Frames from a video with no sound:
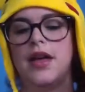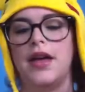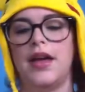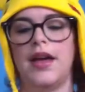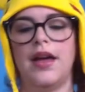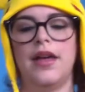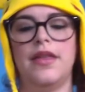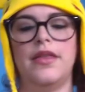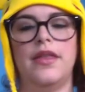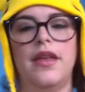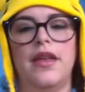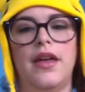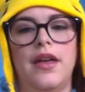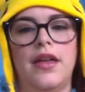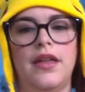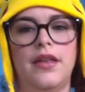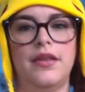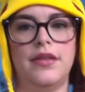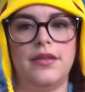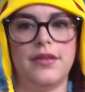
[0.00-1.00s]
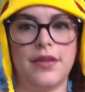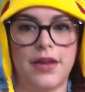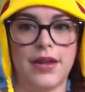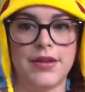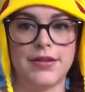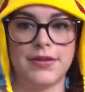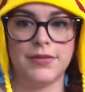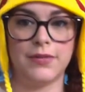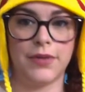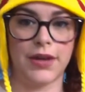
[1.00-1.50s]
And then
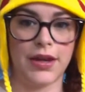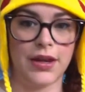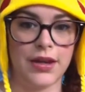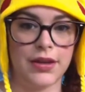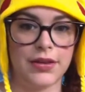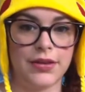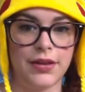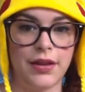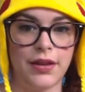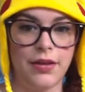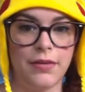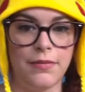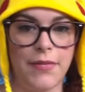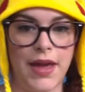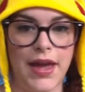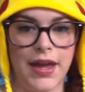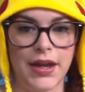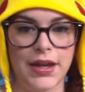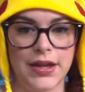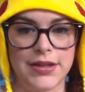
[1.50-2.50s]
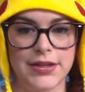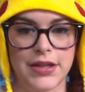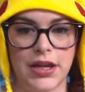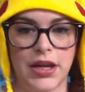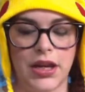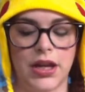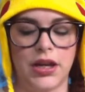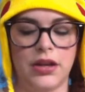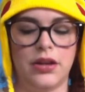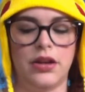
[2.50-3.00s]
let's read the
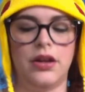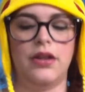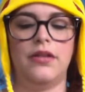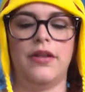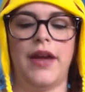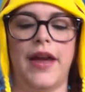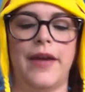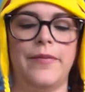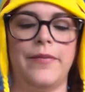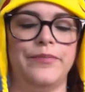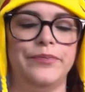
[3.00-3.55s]
magazine. Okay.